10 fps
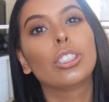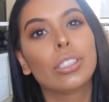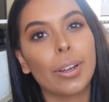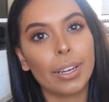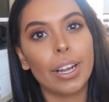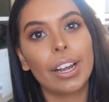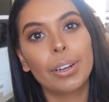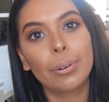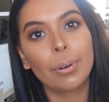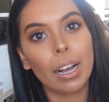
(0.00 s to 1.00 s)
to show
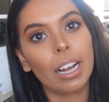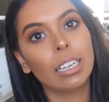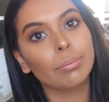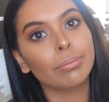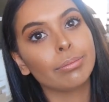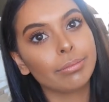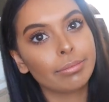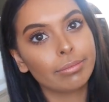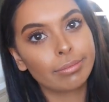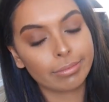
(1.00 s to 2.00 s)
you, um,
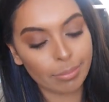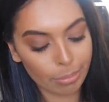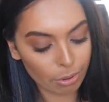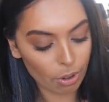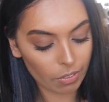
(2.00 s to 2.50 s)
but